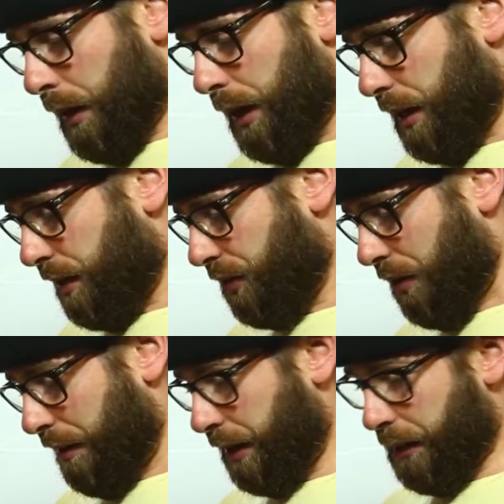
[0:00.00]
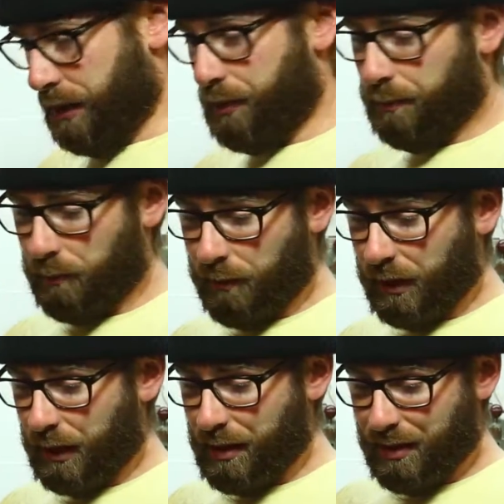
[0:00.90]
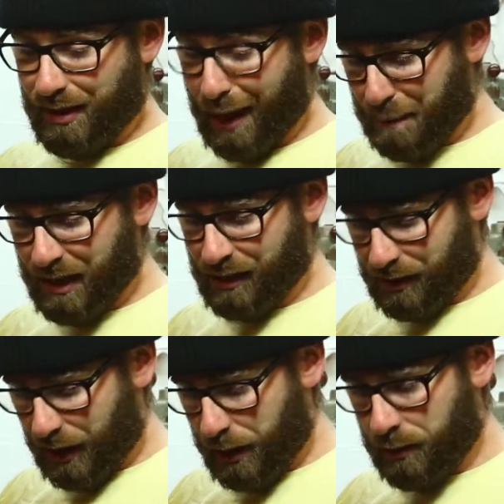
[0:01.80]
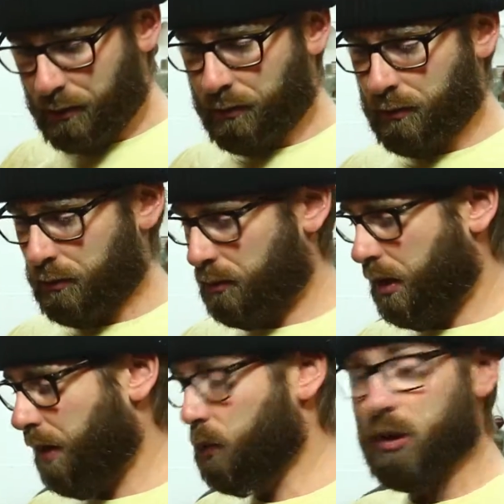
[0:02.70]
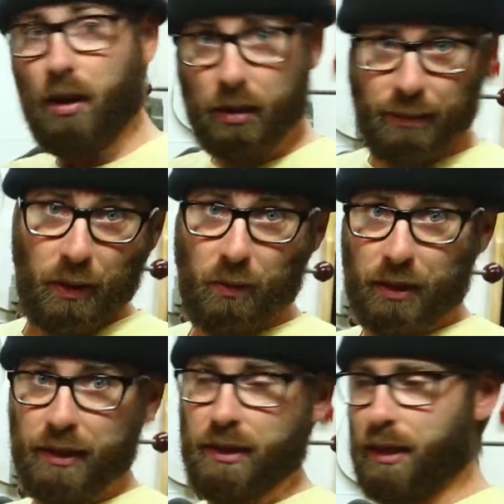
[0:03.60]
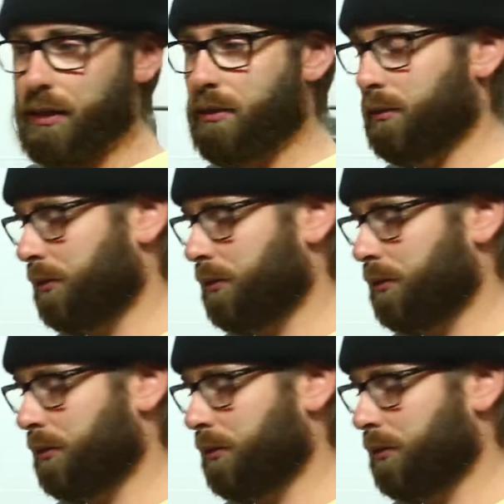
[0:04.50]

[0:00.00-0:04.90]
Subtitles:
So anyways, that being said, I will talk about what I did.